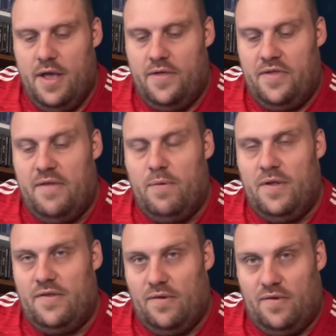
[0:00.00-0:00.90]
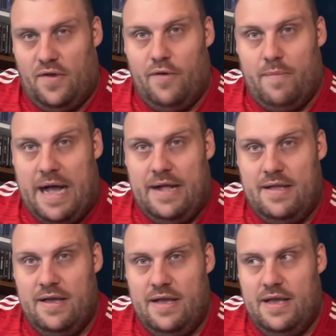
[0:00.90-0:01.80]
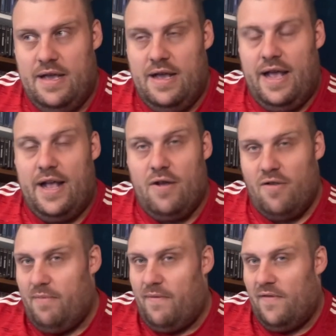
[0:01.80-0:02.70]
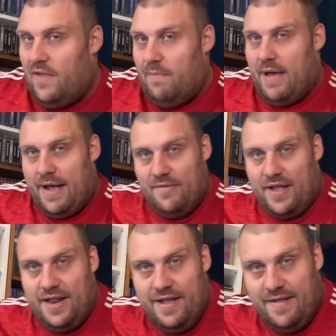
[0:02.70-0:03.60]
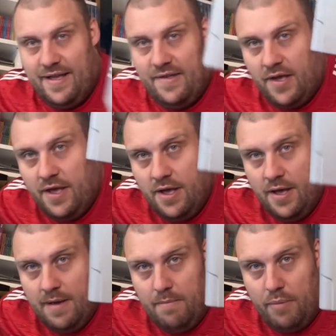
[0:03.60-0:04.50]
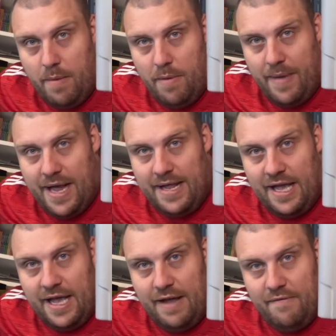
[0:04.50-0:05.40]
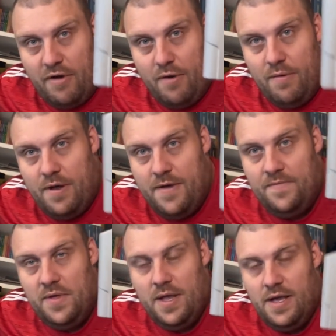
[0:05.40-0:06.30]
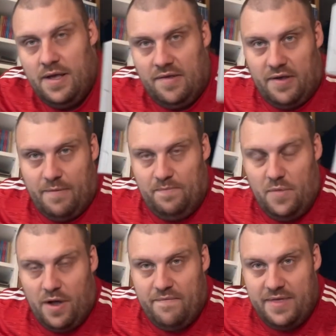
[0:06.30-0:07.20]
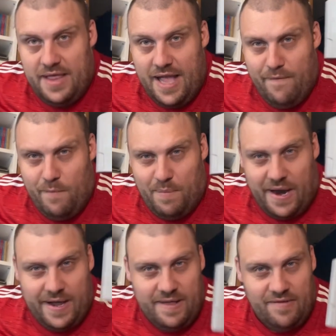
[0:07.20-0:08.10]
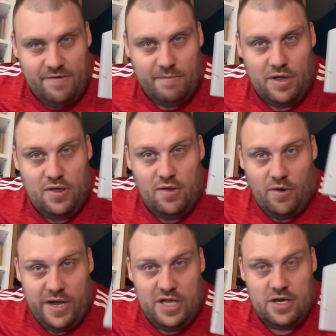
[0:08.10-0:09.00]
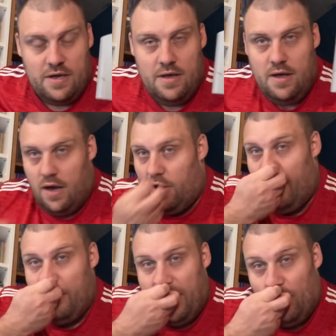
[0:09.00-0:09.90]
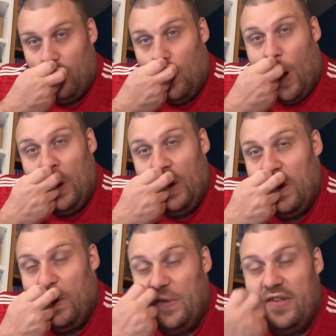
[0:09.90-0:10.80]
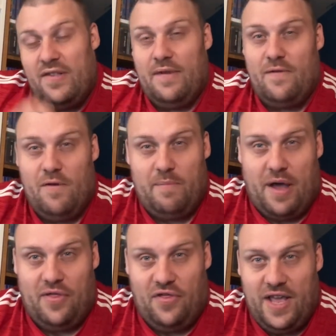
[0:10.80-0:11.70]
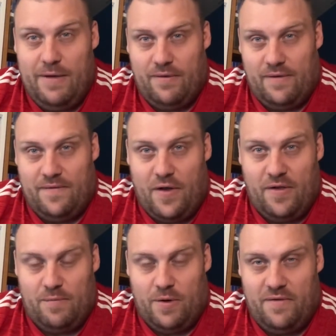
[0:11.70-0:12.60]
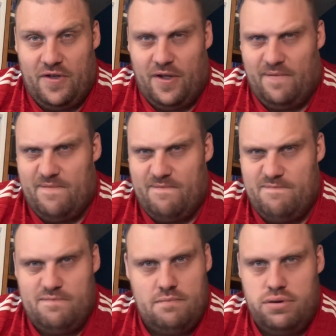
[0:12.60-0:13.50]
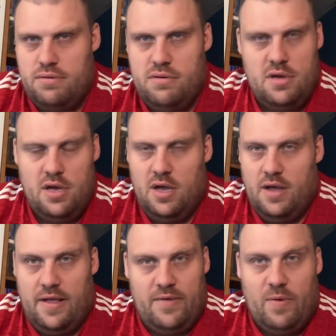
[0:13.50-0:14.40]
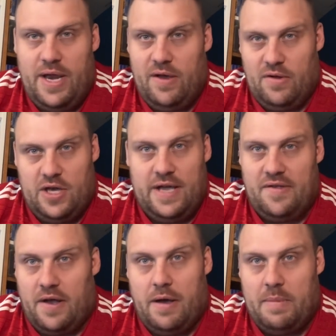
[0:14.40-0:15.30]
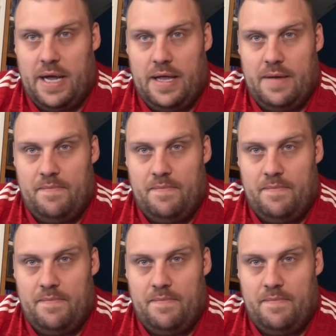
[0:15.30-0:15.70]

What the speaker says: This one's not too bad. It cost me £15 and it is Bomberman Hero. So I've never played this to my knowledge. I know I played one on the 64, but I think it was the first one. It was a good 20 odd years ago I played it.